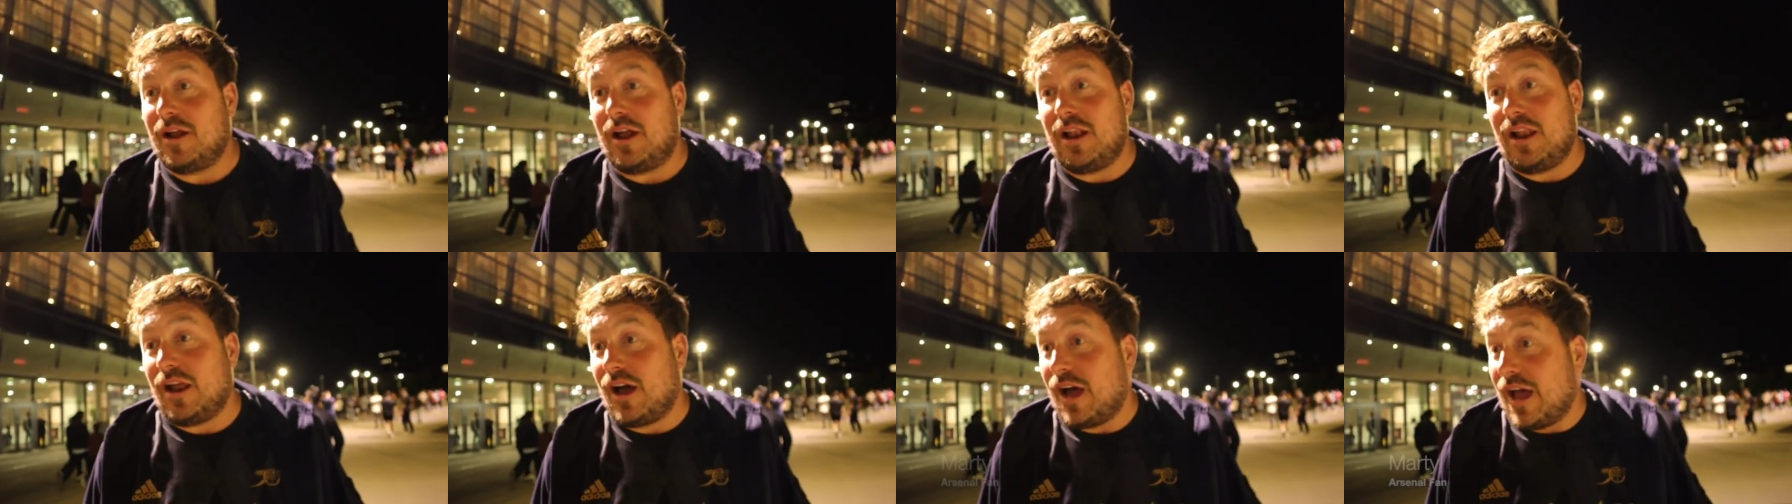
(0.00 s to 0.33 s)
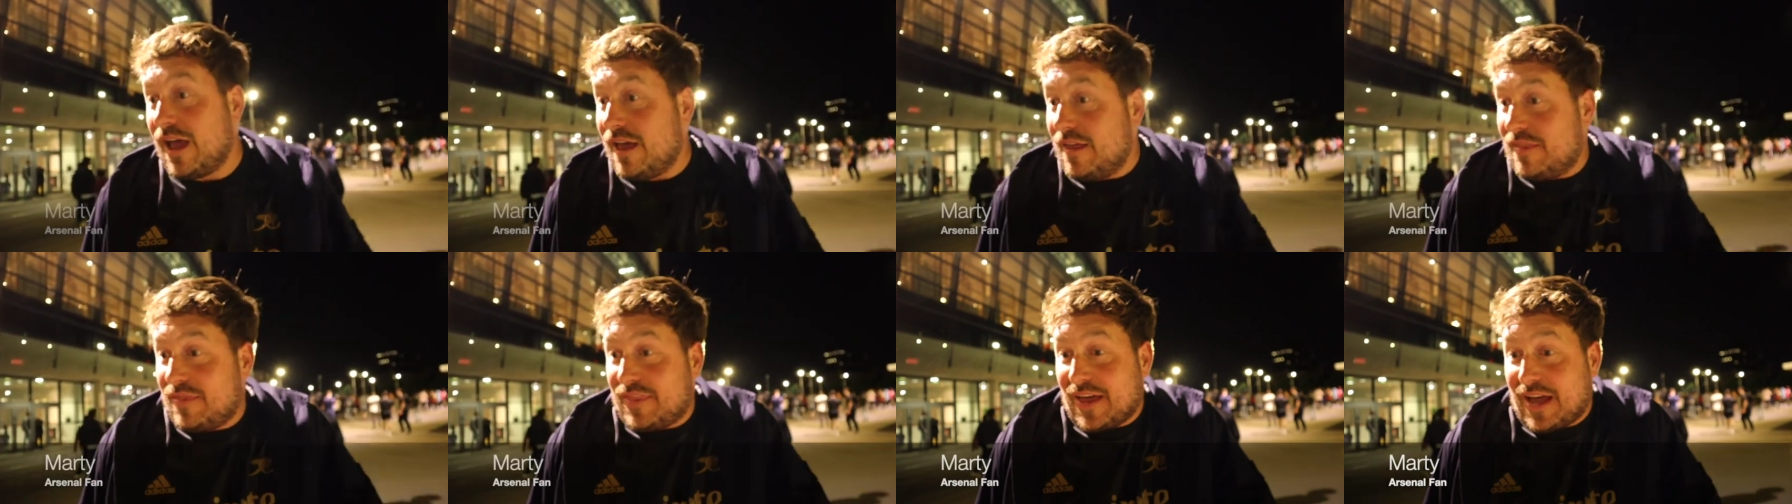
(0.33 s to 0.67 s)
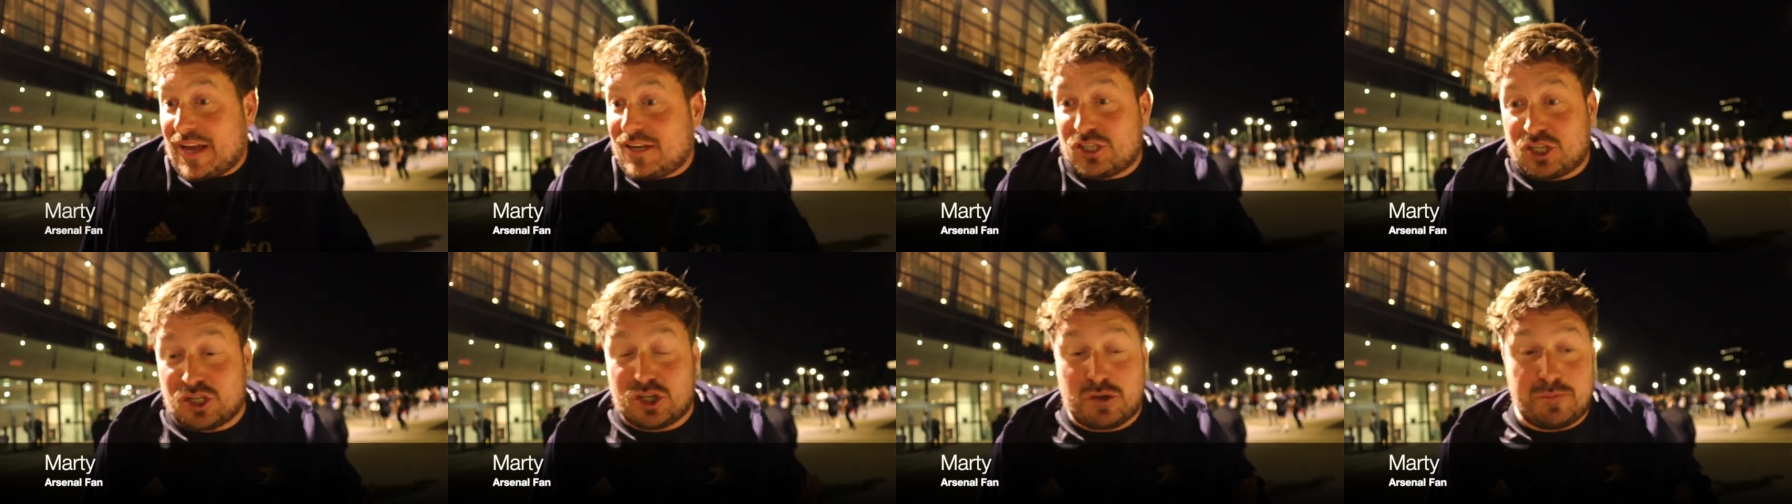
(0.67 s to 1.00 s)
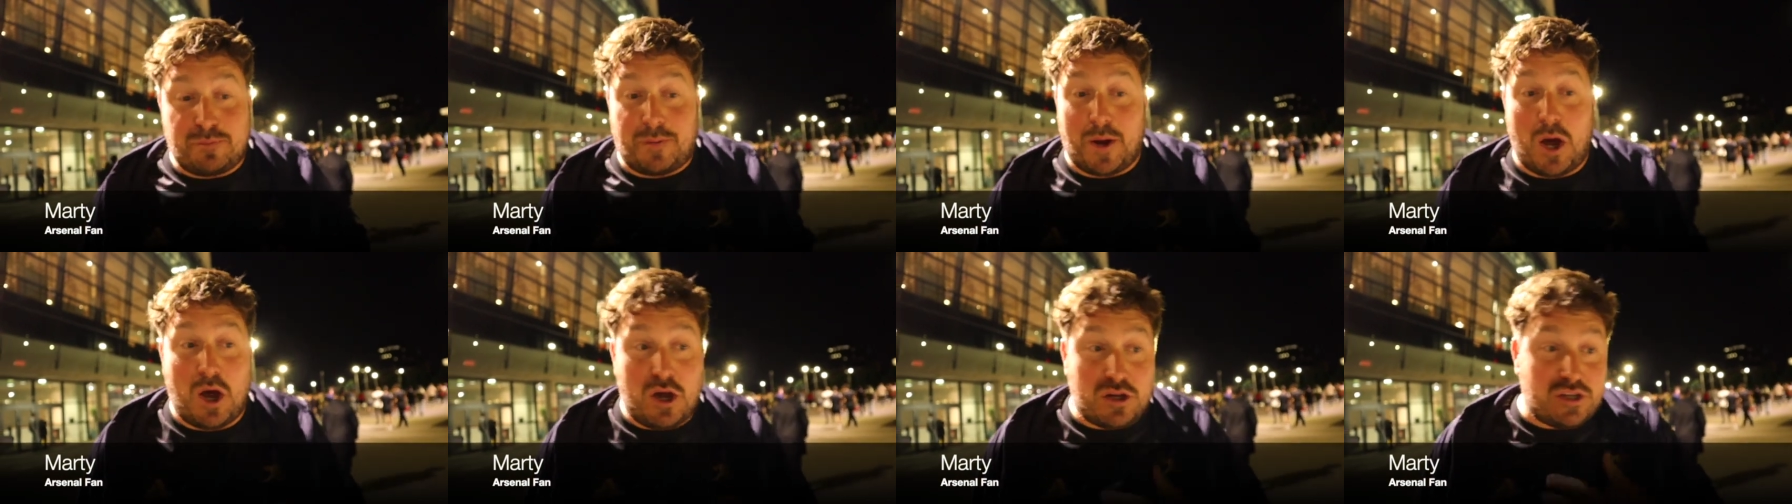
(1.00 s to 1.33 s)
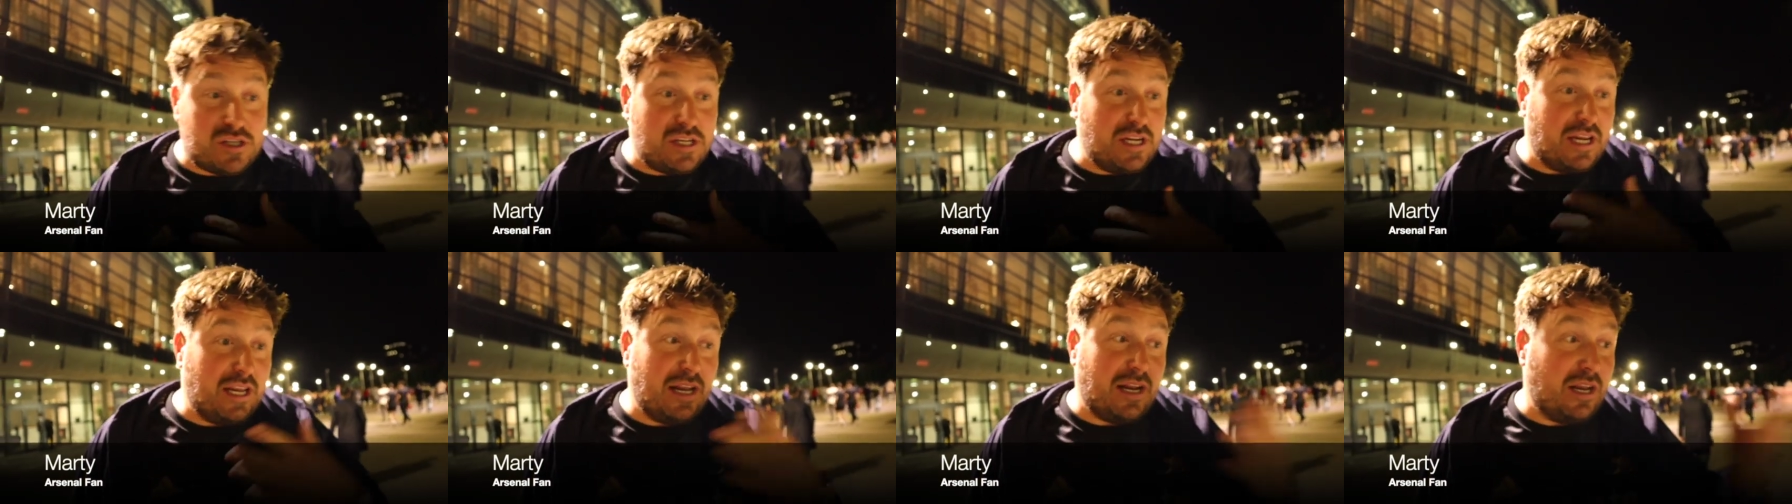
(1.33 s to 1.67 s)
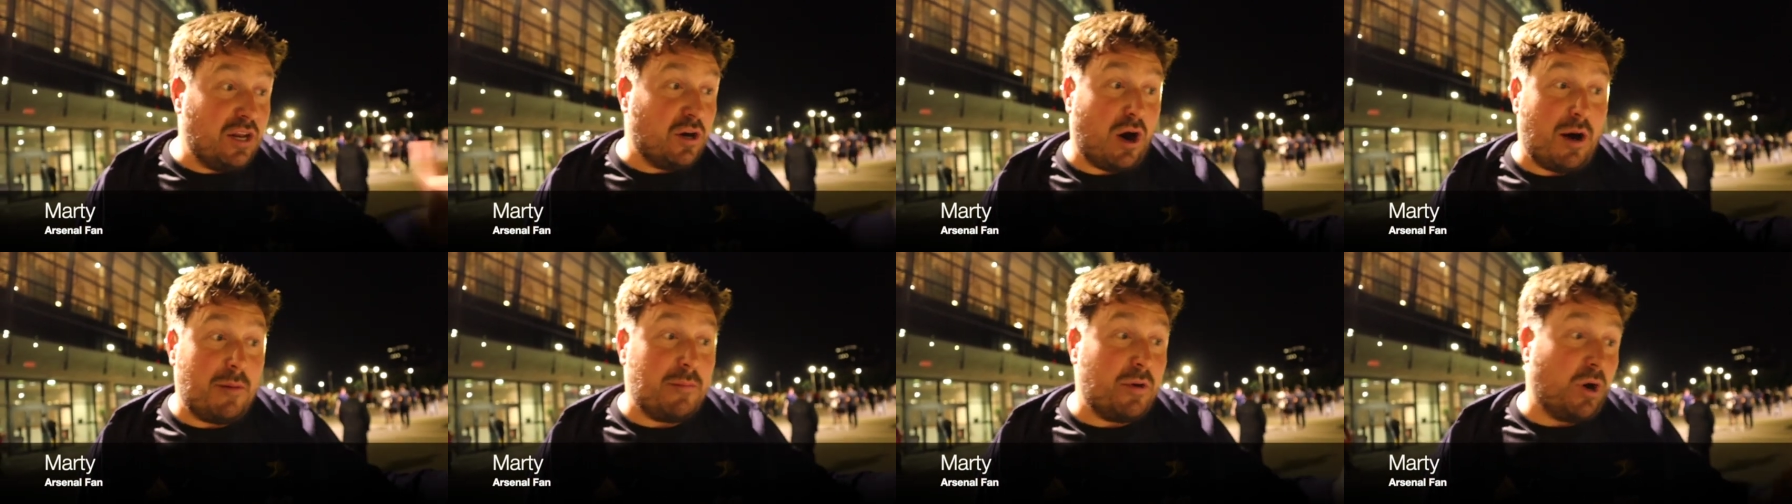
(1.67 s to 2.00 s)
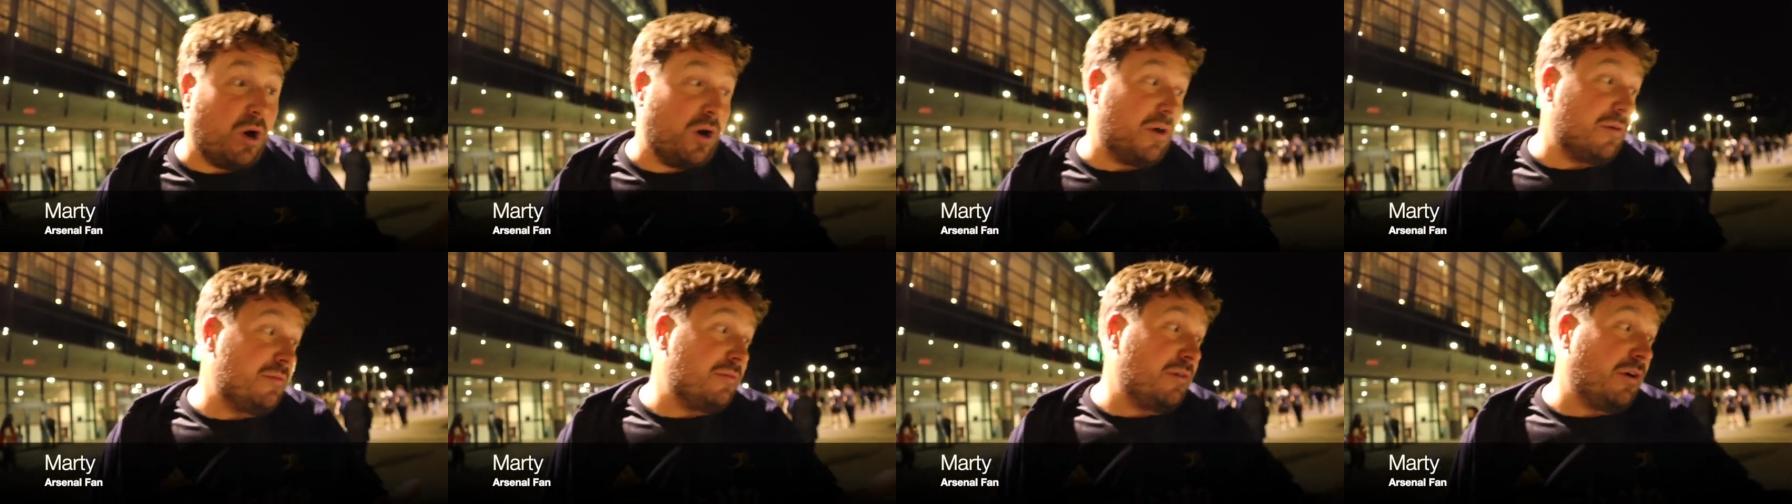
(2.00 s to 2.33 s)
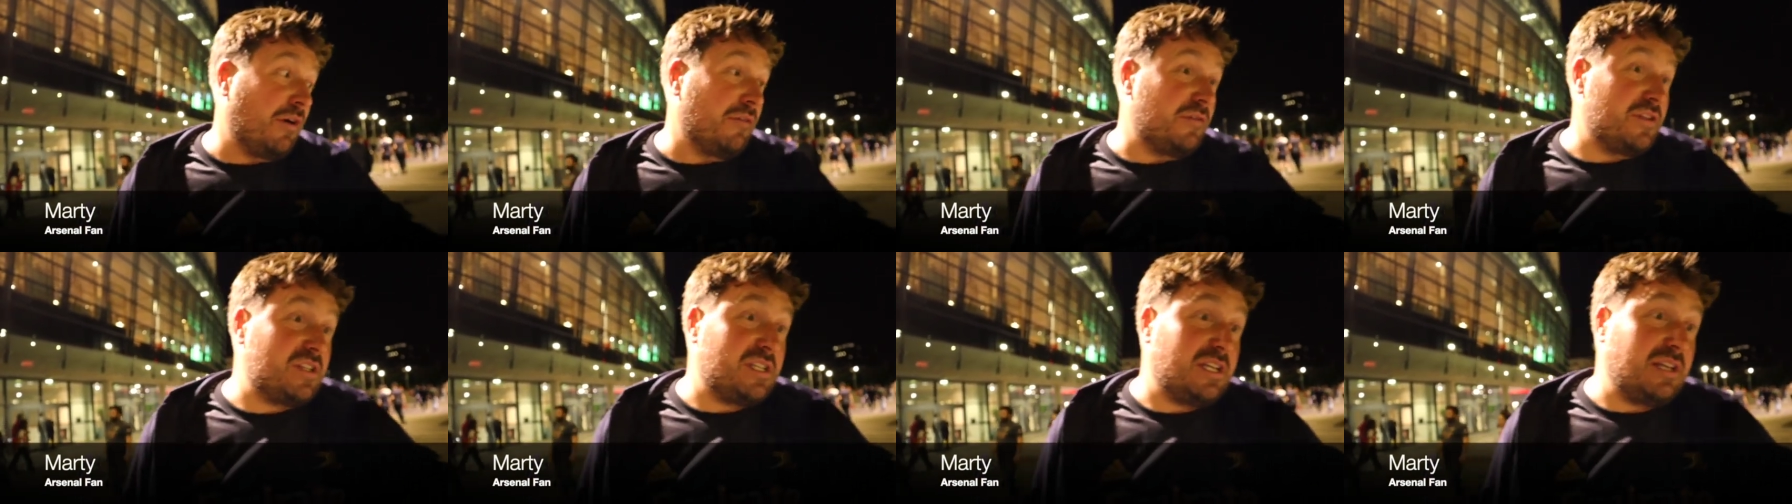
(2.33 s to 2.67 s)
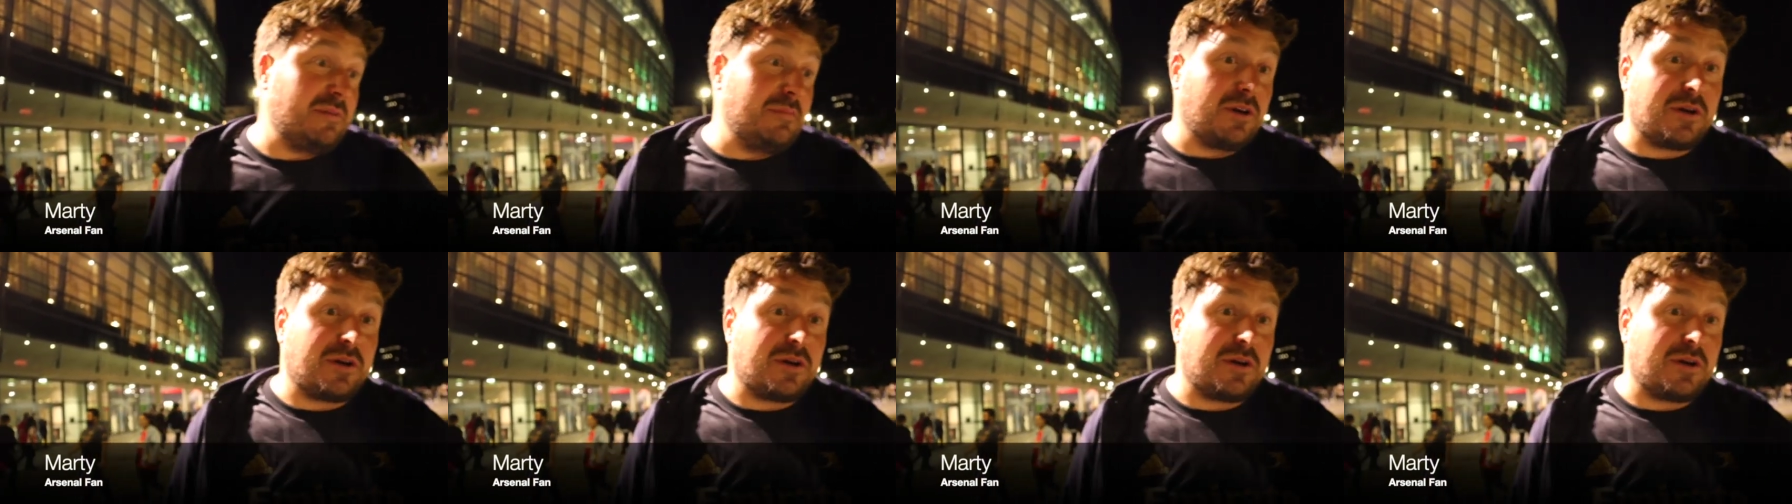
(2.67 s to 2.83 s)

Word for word: Like that is just personally. Look, I'm not obviously.